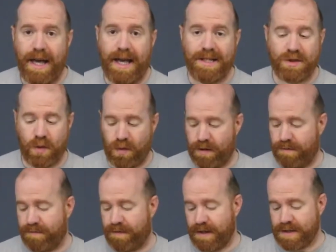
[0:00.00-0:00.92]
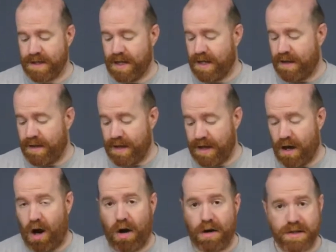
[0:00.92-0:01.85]
It's going to fit the
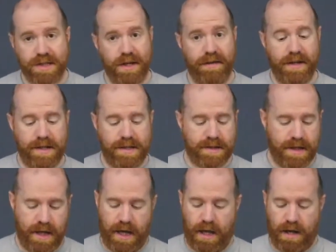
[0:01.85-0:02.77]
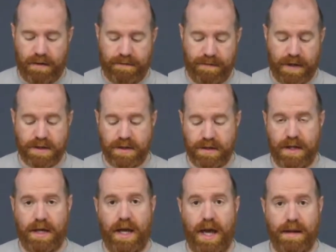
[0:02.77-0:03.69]
R series, it'll fit
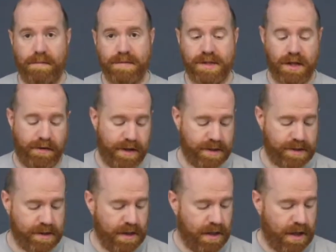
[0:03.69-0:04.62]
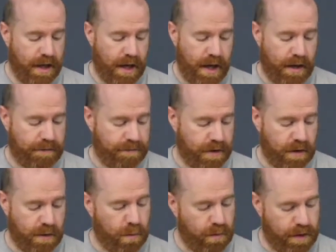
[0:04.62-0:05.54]
the M series, it'll
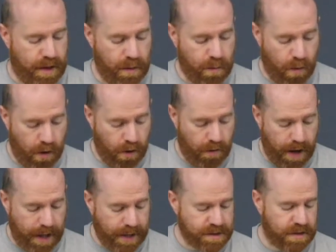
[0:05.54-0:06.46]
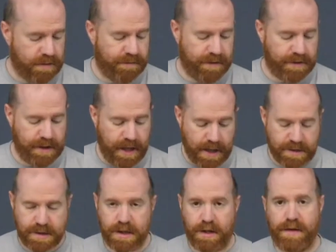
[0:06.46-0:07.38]
fit the YRX, it'll fit the
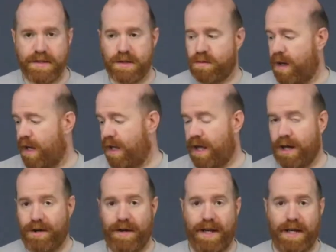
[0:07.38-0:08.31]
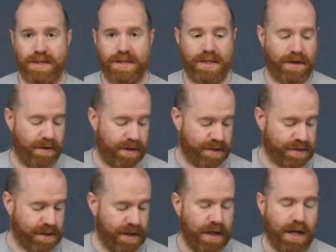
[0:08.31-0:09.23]
S series as well, and our H series.